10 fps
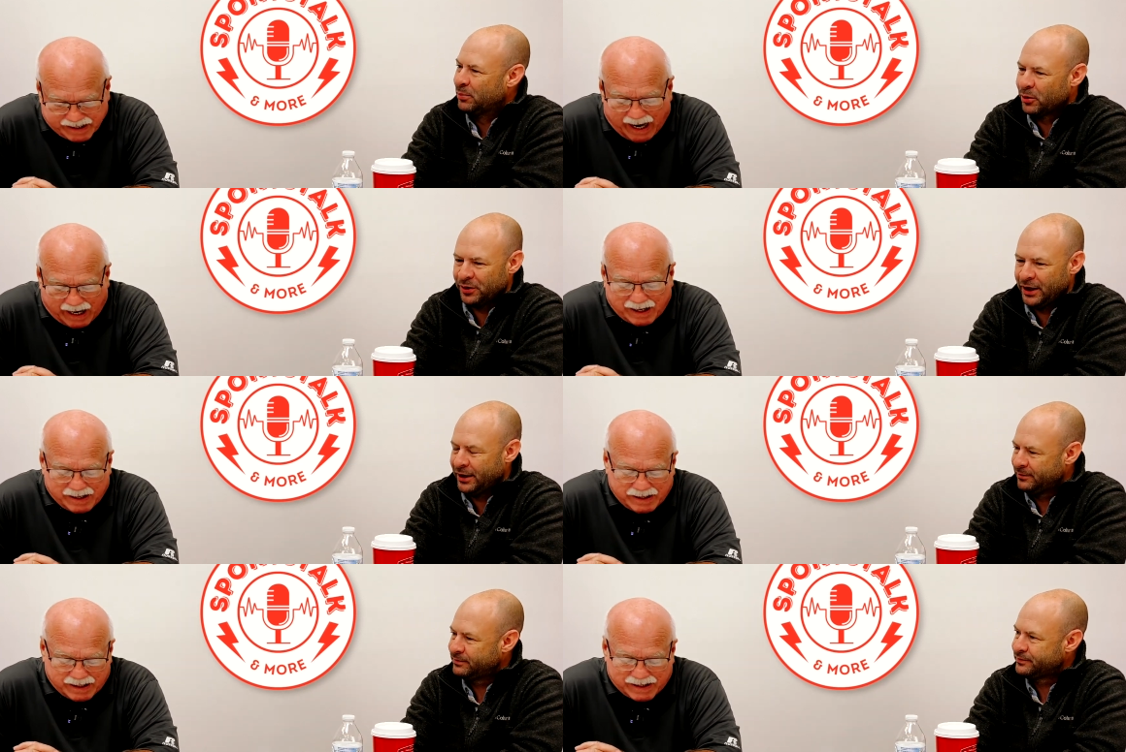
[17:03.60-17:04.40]
Speaker 1: Exactly.
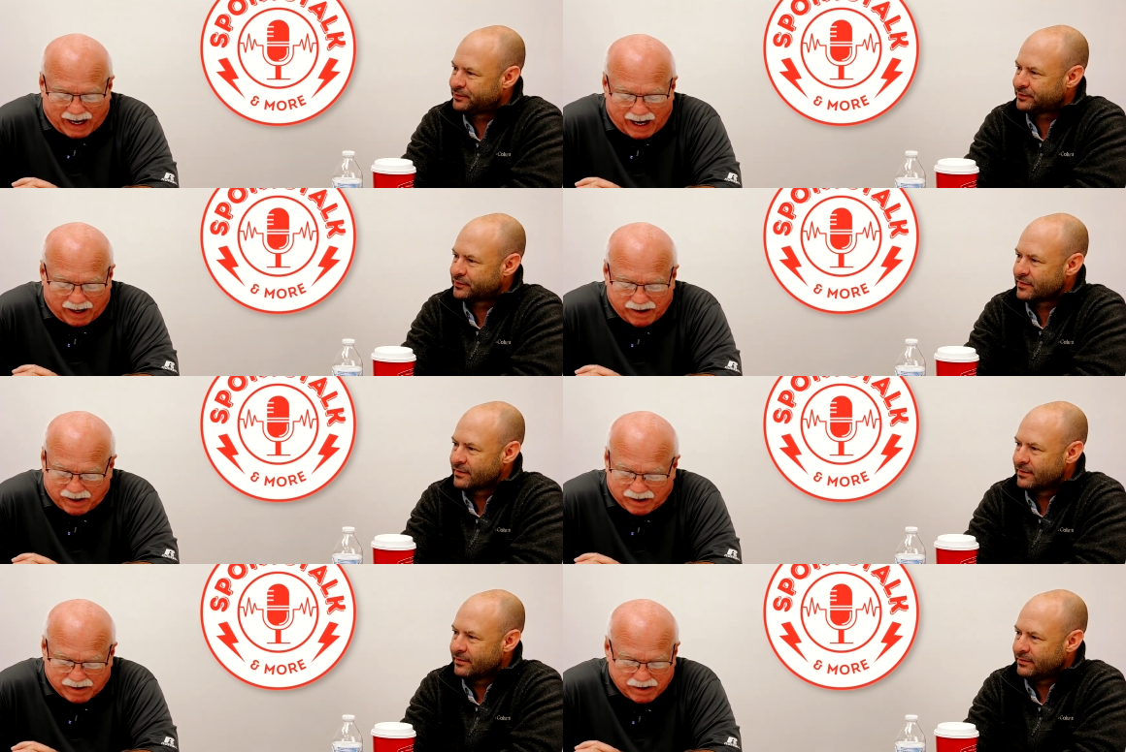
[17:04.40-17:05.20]
Yeah. Exactly.
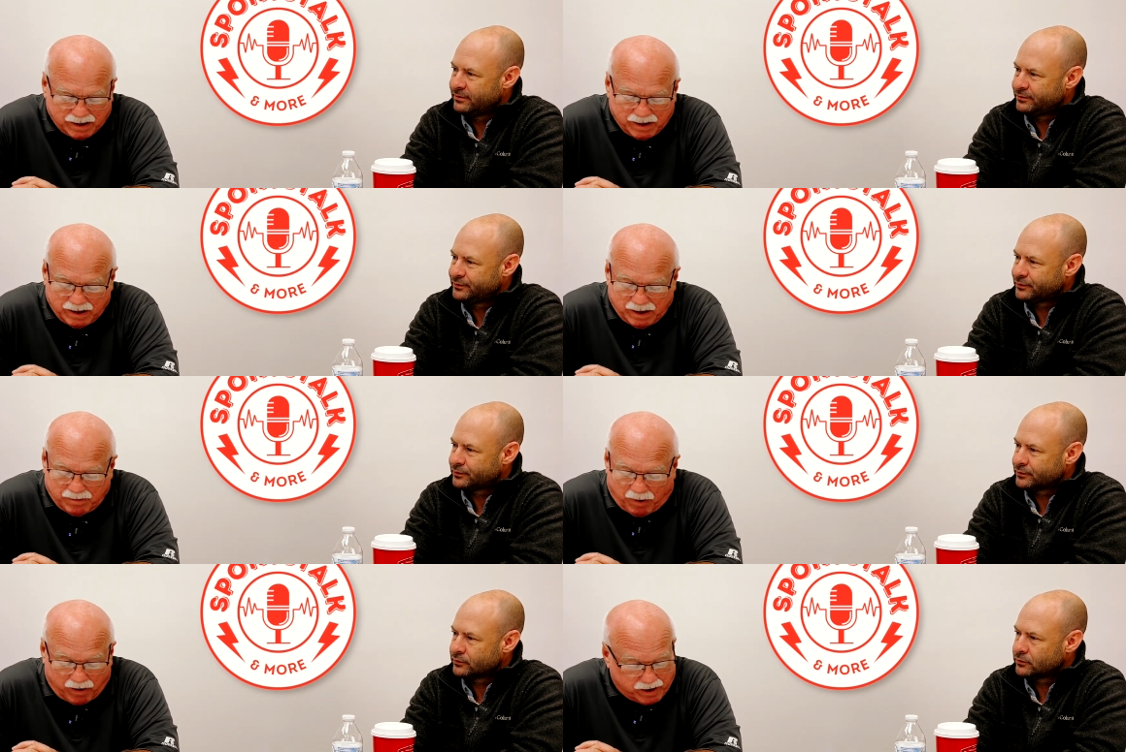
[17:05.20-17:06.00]
Uh,
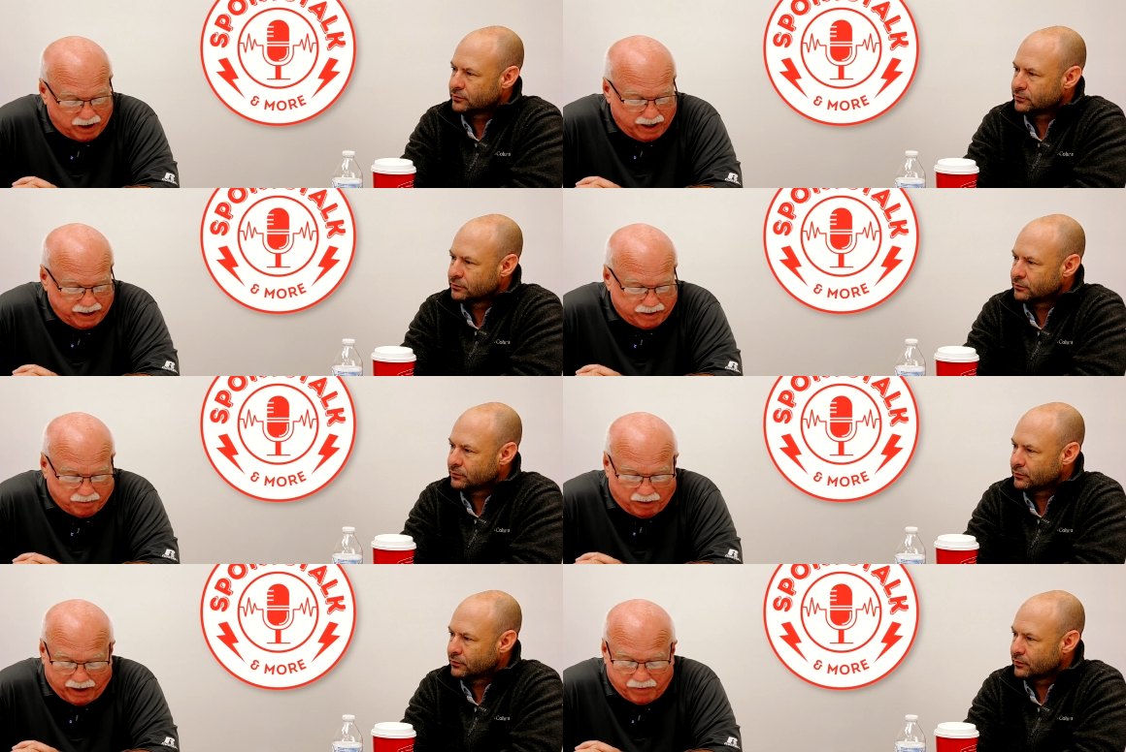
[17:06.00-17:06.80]
Mark Clayton
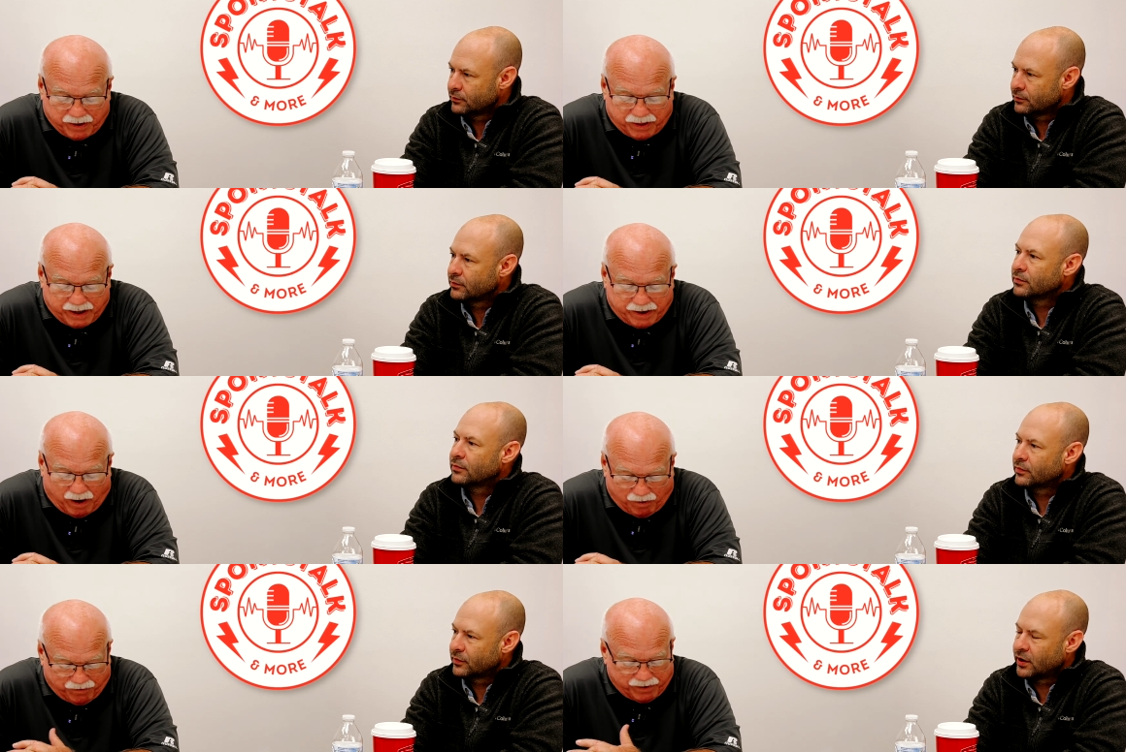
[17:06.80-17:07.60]
played with the
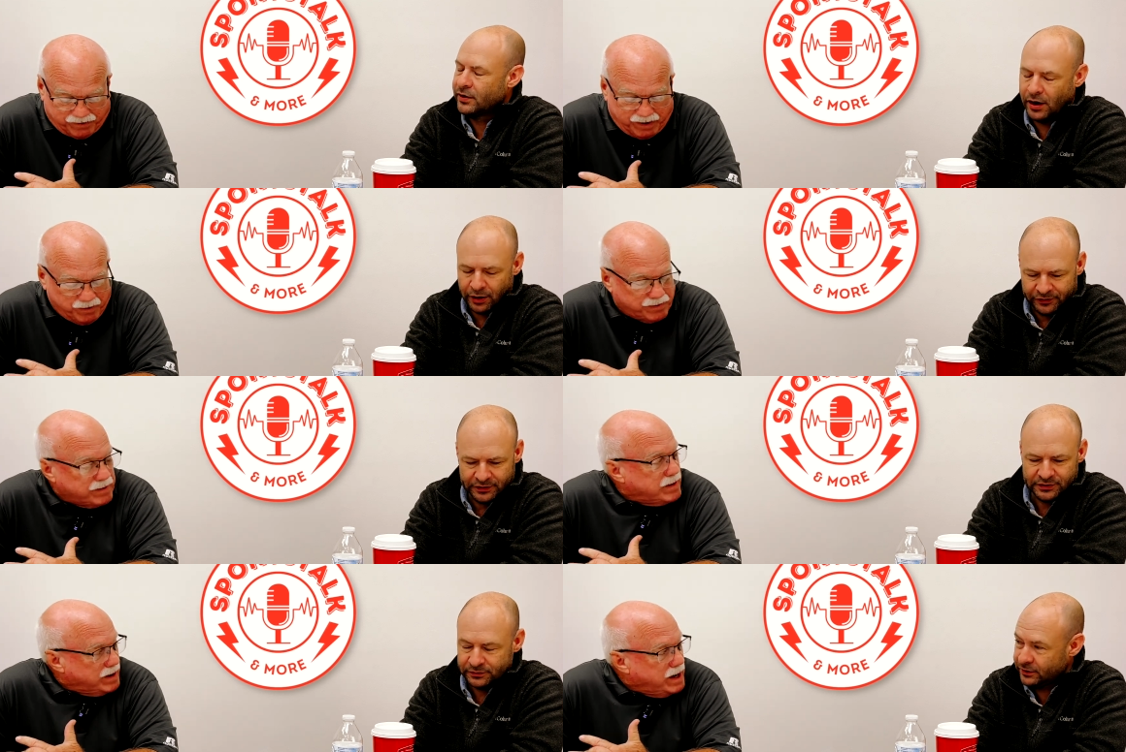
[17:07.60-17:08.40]
Dolphins. The
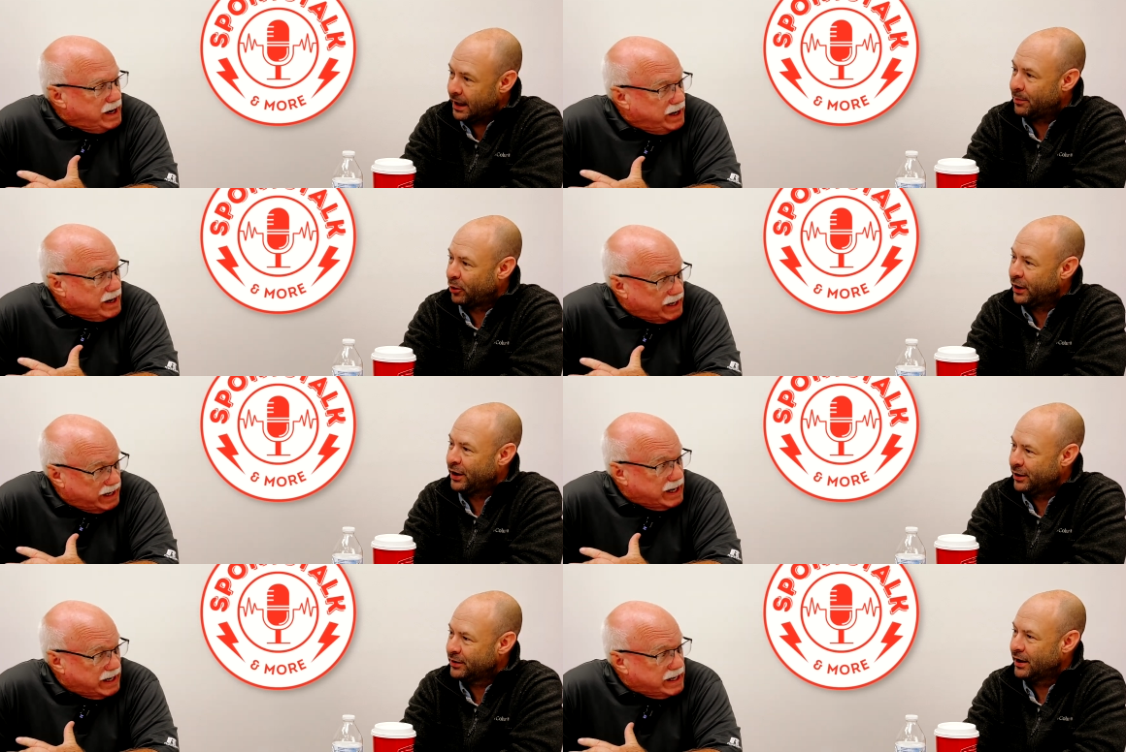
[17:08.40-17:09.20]
Dolphins. Dan
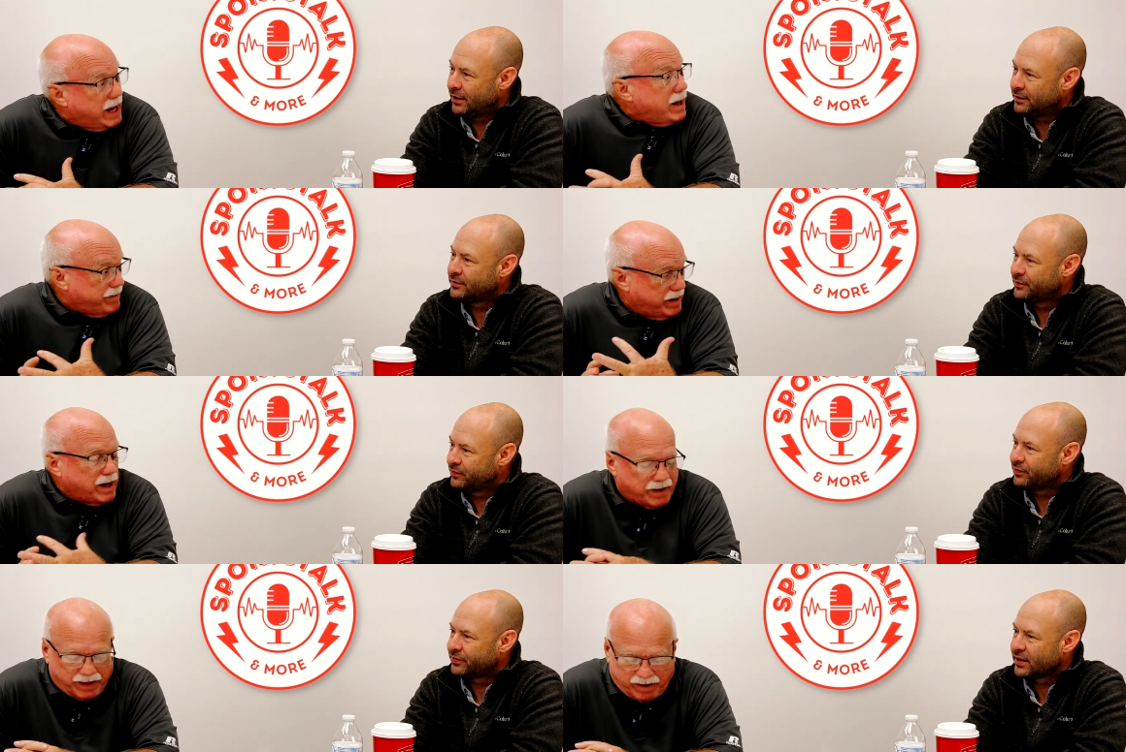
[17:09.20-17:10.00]
Marino. Yeah. Yeah.
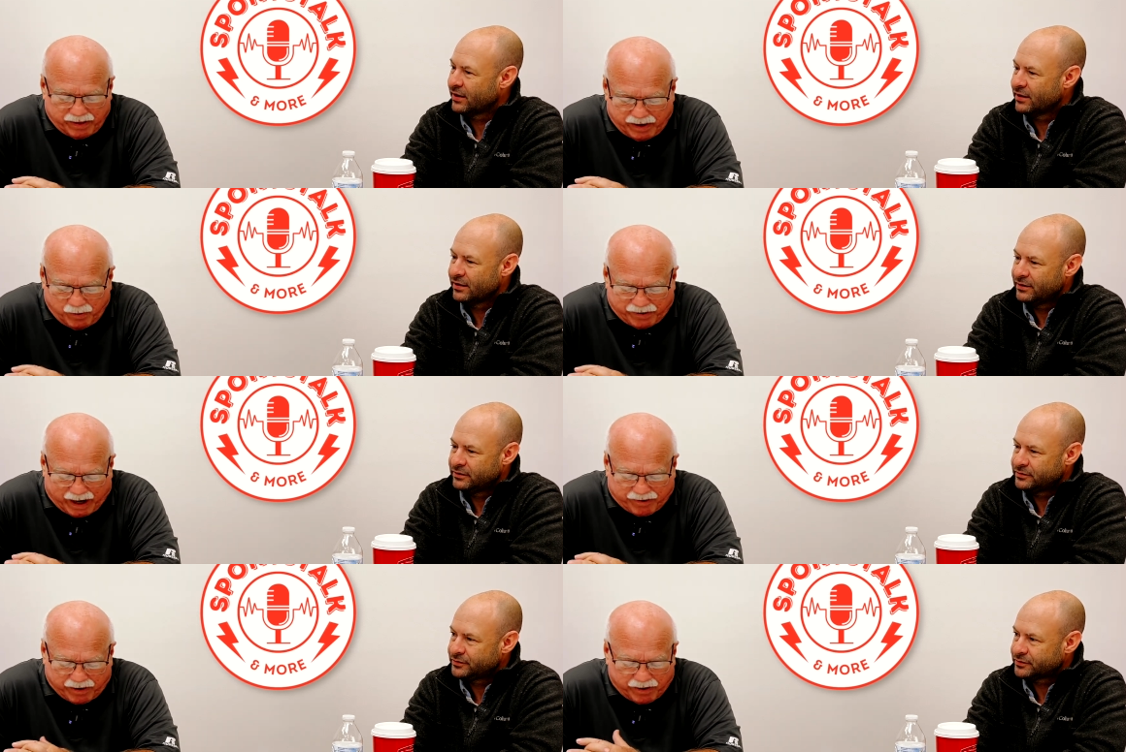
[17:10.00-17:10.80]
Yeah. They, he was
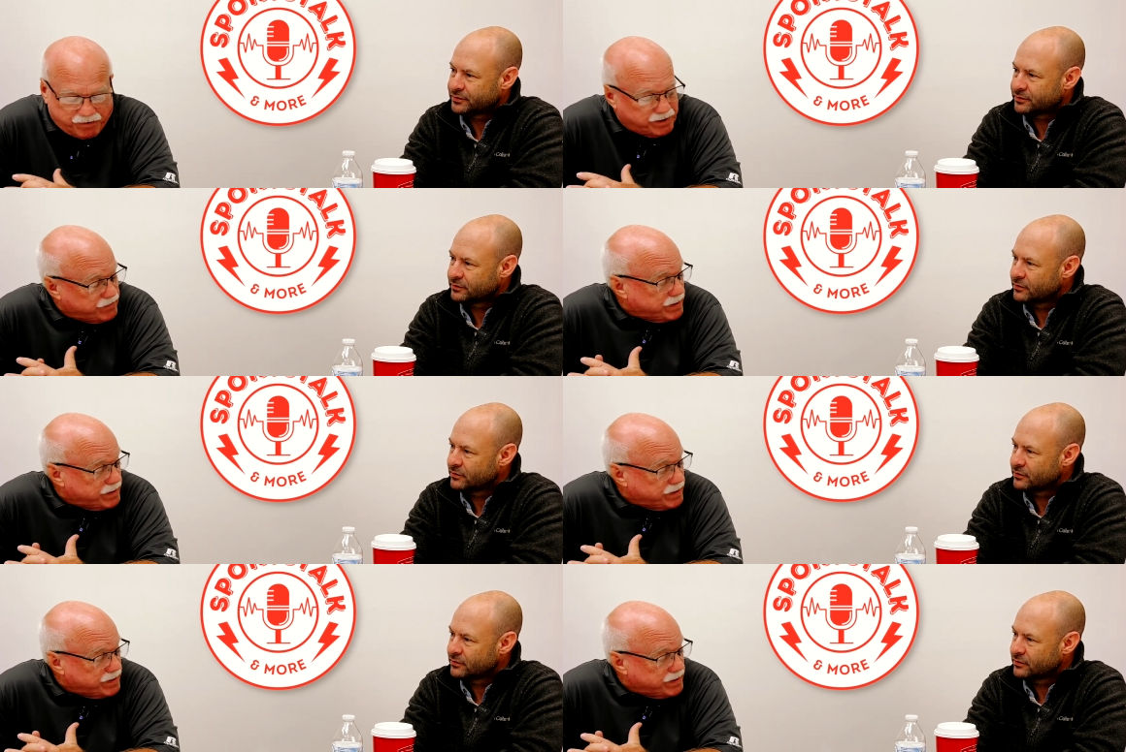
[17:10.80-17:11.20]
actually good friends